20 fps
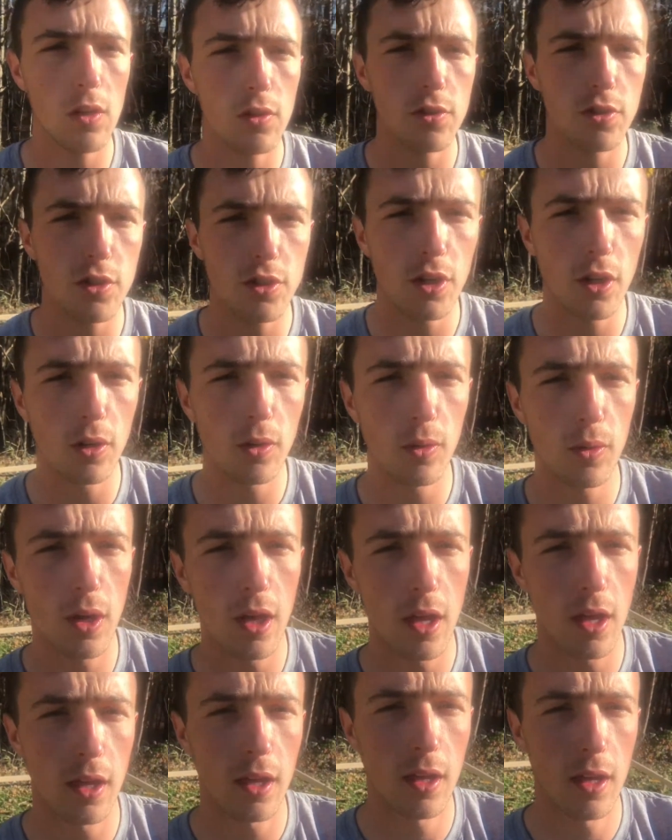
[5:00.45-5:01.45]
So
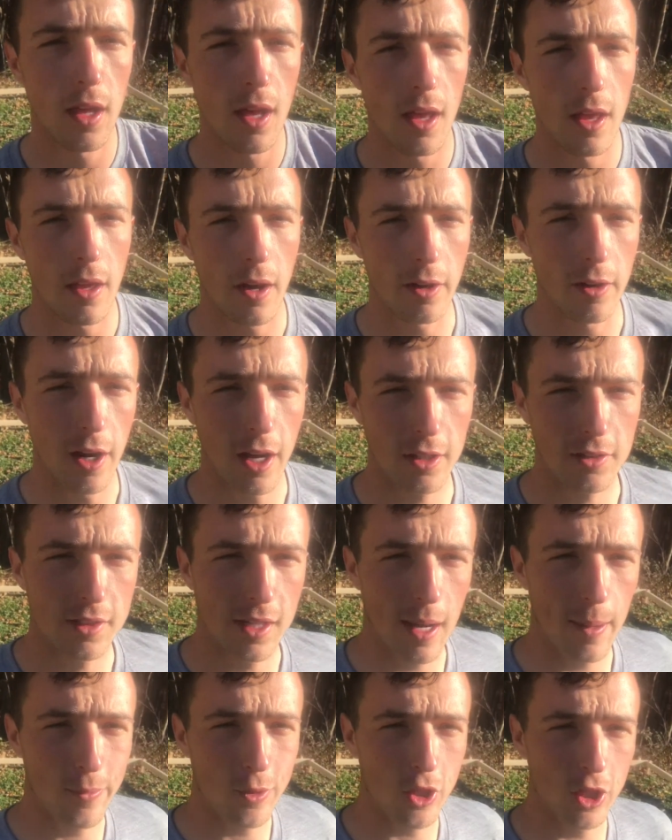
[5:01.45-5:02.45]
our next
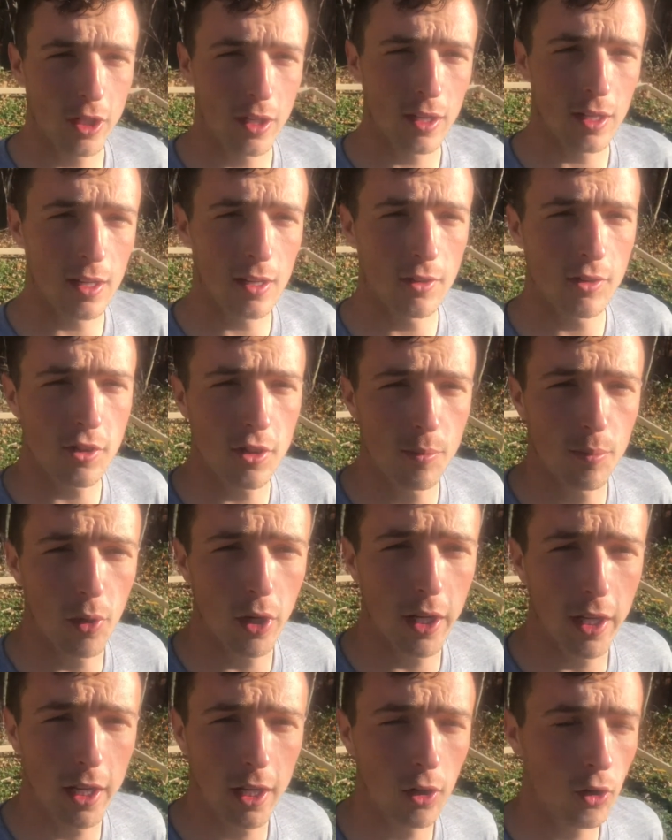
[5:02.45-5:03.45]
option is to
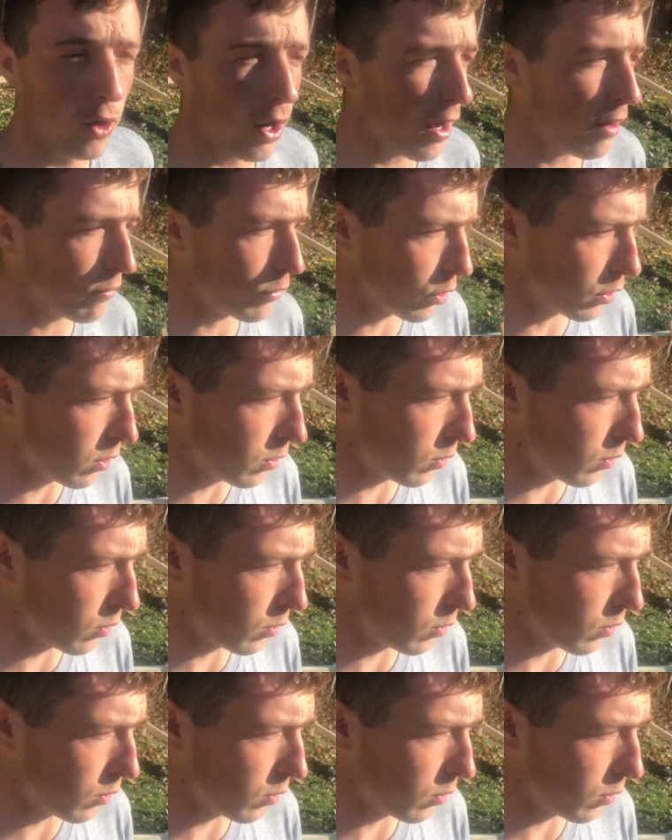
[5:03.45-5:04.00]
bring in gravel,